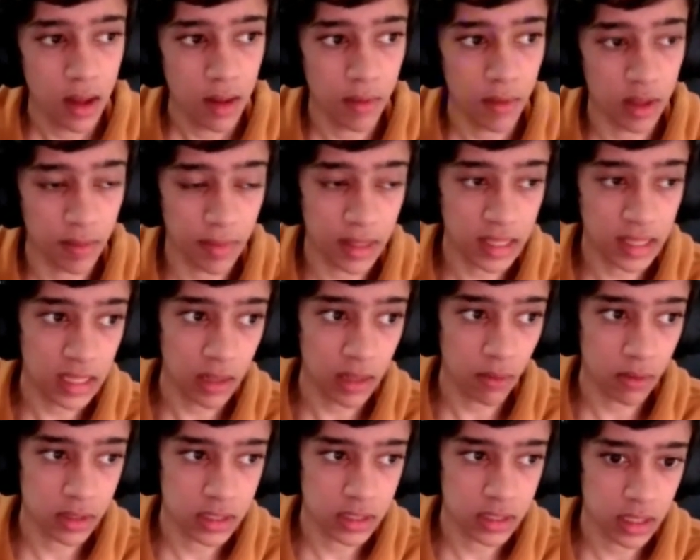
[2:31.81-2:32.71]
But the big
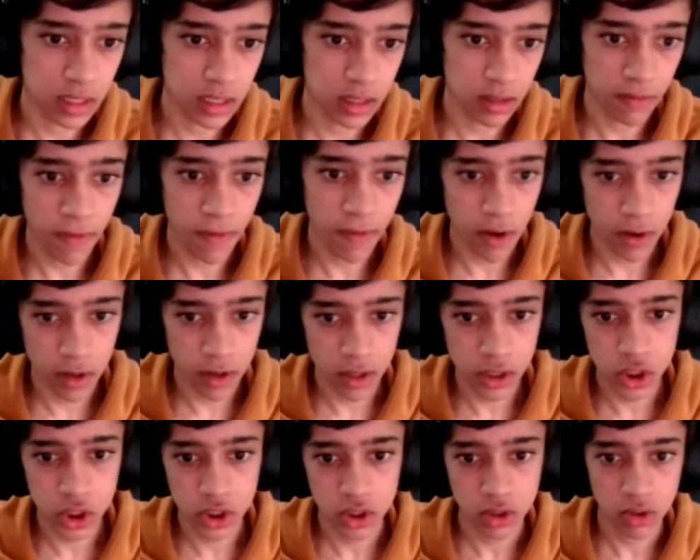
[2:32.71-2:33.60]
thing was the
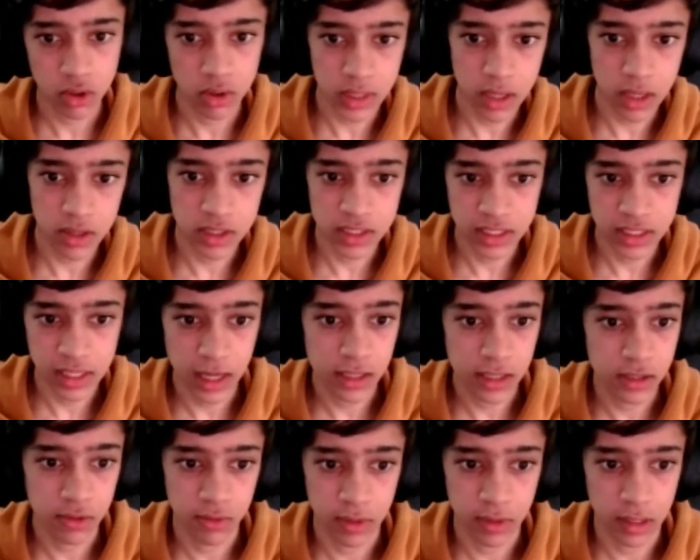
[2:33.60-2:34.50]
foliage, because I was
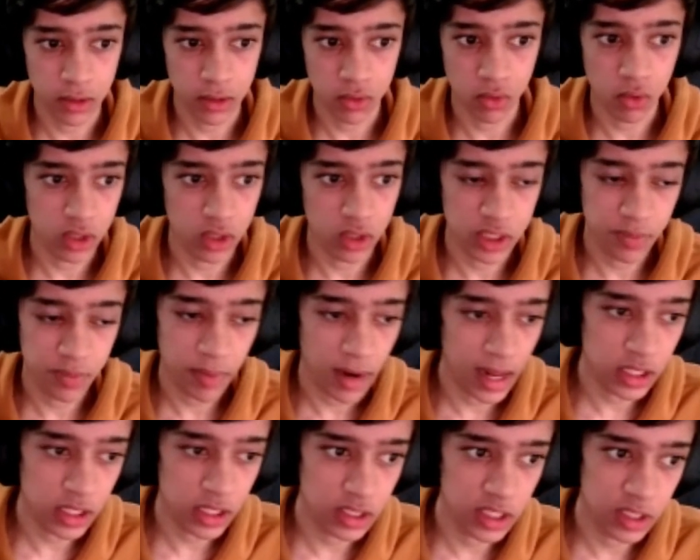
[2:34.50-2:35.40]
scattering all these
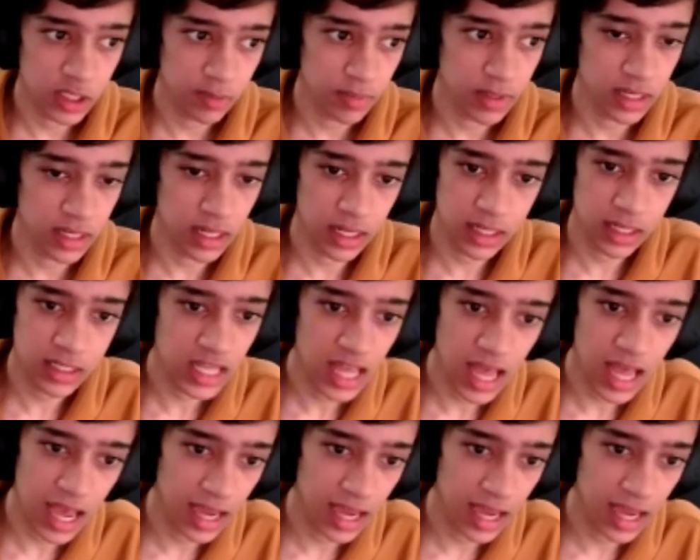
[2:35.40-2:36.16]
plants, these buildings.